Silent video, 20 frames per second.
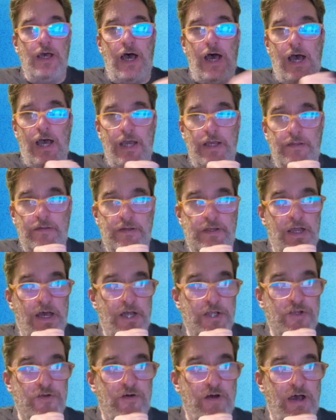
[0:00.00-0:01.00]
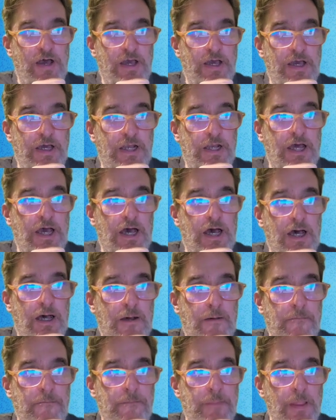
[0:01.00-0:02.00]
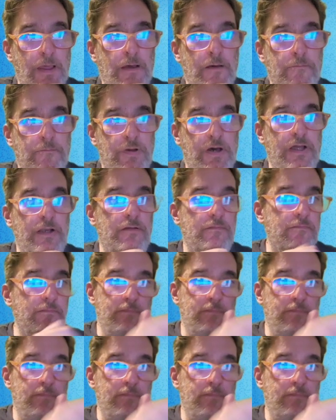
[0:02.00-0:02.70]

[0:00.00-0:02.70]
I did not try it, um, but